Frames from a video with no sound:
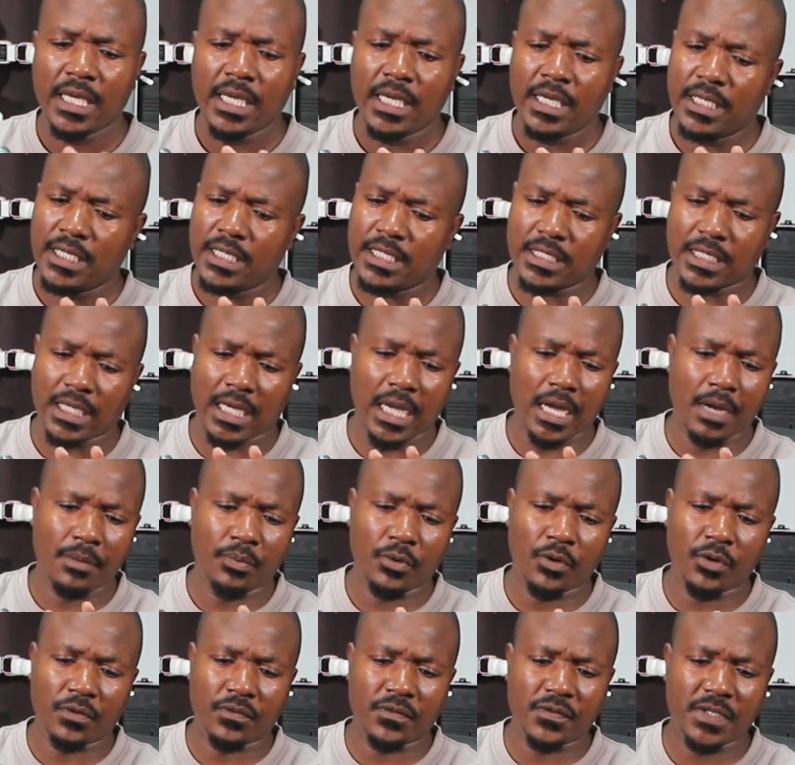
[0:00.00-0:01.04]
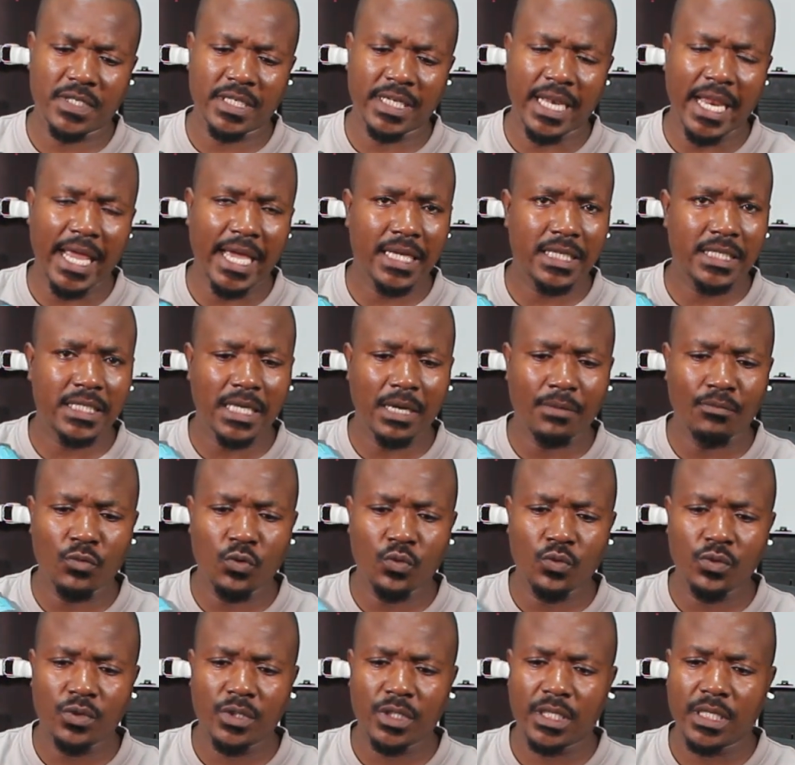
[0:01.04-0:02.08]
There's a couple of selector
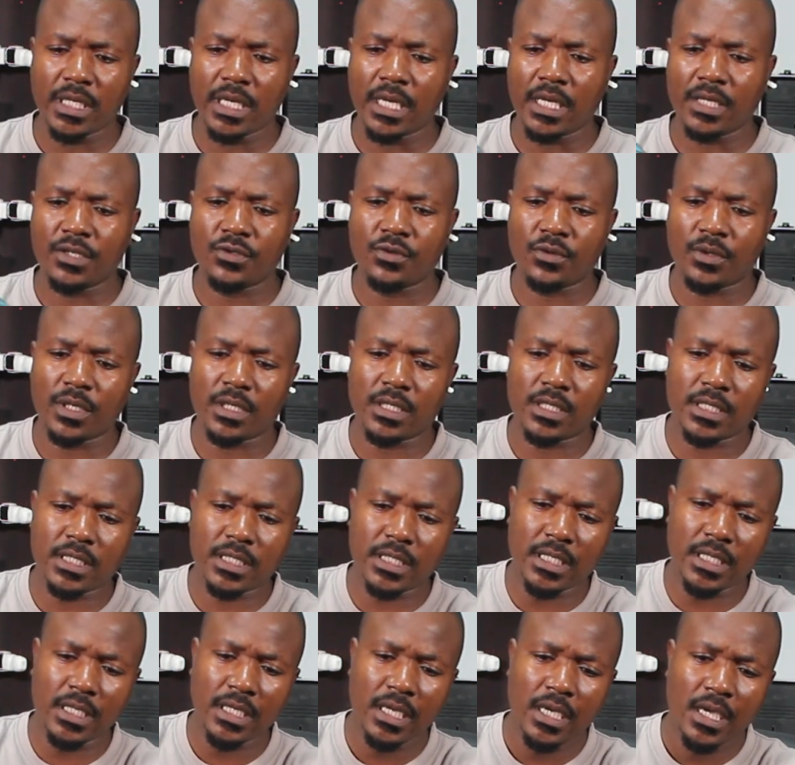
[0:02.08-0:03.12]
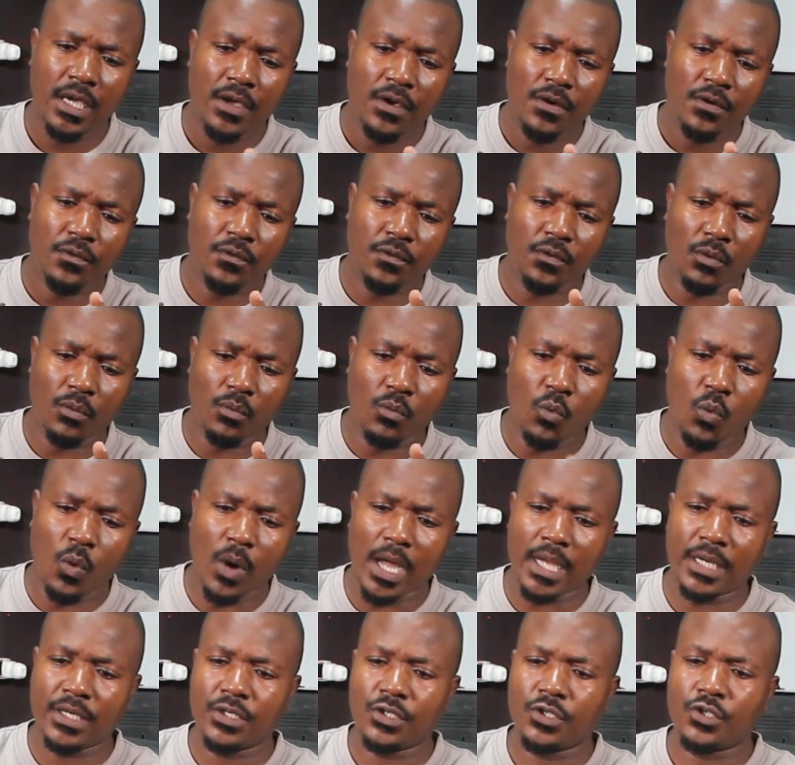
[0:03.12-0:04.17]
mode here, as you can see, from
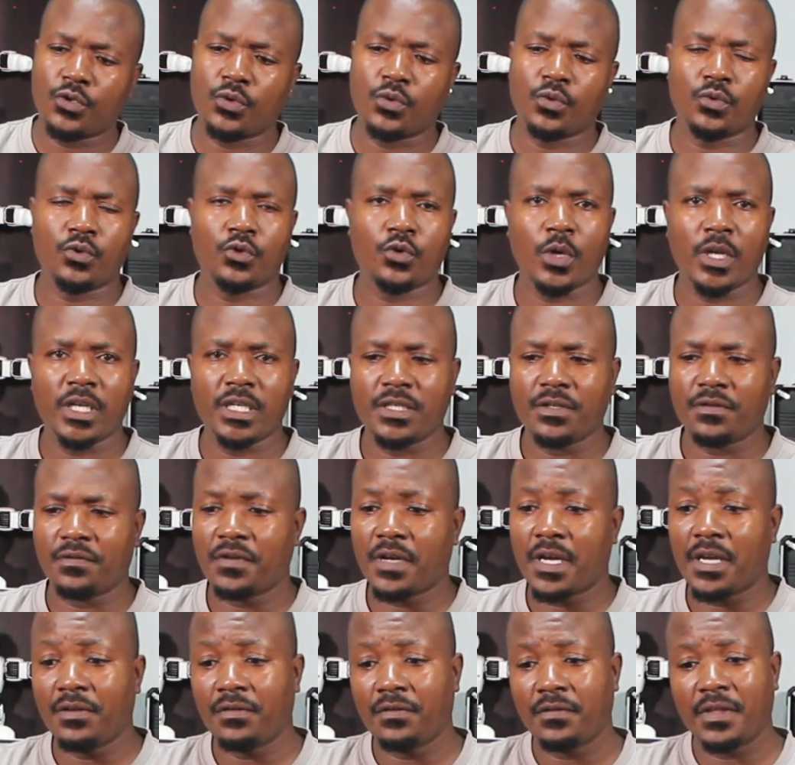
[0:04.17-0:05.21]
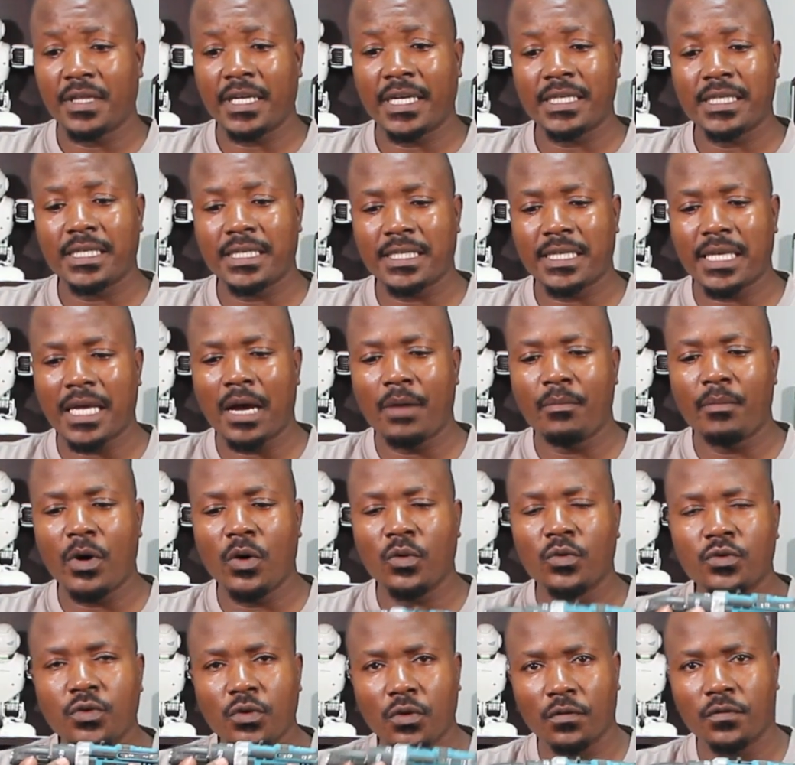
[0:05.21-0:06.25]
1 to 25. That is the
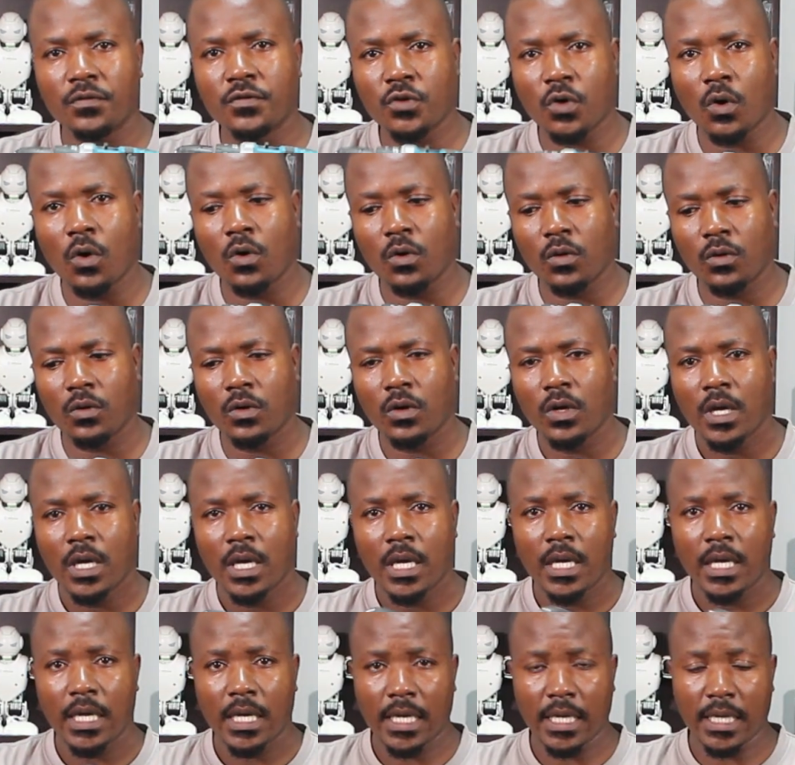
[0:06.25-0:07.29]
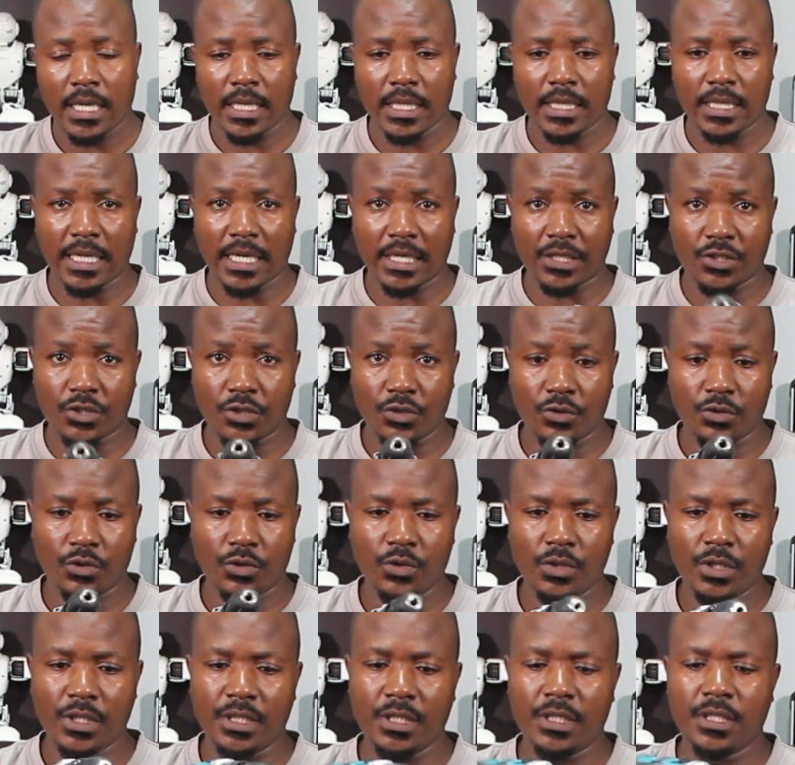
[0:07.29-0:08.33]
amount of torque that you
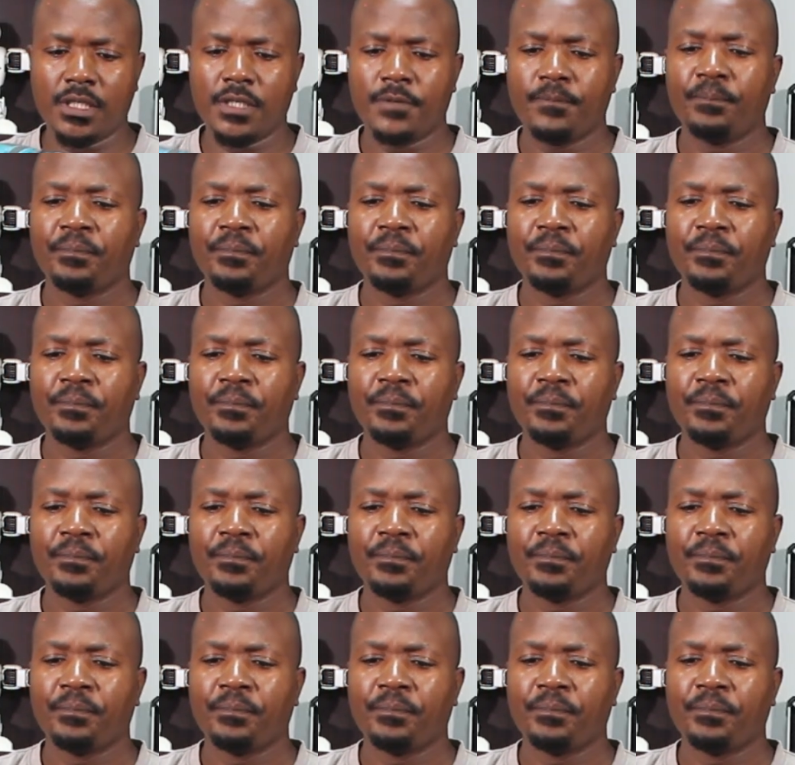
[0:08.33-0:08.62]
need.